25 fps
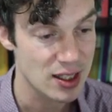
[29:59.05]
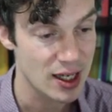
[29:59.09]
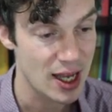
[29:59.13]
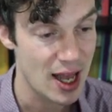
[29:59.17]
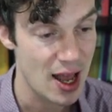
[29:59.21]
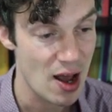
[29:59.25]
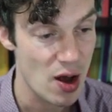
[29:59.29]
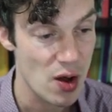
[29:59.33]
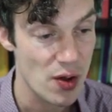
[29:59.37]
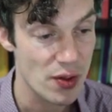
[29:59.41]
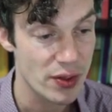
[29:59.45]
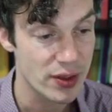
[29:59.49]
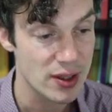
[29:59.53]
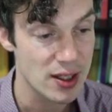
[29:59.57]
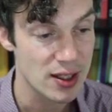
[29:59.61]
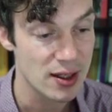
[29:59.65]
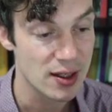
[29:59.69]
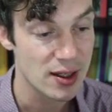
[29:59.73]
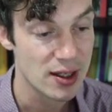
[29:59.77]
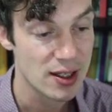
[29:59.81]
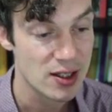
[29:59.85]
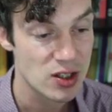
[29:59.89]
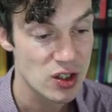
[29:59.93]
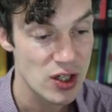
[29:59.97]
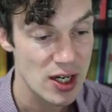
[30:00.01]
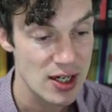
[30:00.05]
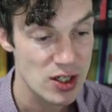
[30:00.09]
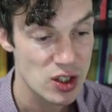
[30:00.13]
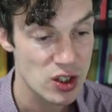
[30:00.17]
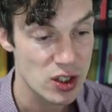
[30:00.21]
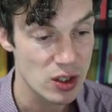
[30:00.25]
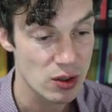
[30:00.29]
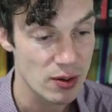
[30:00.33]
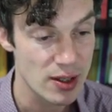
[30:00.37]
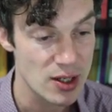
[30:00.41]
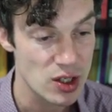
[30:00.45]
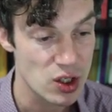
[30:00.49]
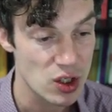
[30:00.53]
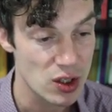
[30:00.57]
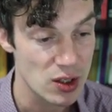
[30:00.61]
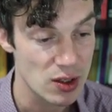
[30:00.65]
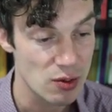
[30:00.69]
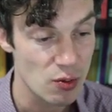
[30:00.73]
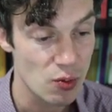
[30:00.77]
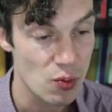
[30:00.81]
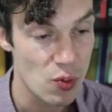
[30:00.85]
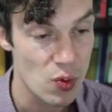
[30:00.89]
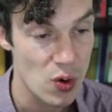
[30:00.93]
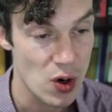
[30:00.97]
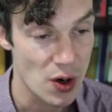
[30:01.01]
how the text generation
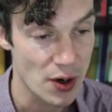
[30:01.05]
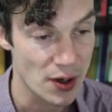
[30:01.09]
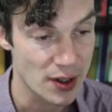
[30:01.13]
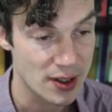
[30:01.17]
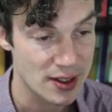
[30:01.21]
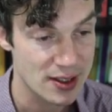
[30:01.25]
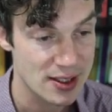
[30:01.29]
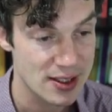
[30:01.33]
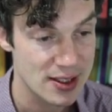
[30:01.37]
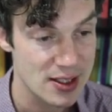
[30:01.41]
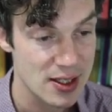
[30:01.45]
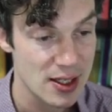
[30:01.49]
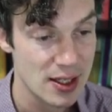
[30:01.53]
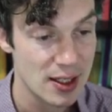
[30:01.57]
works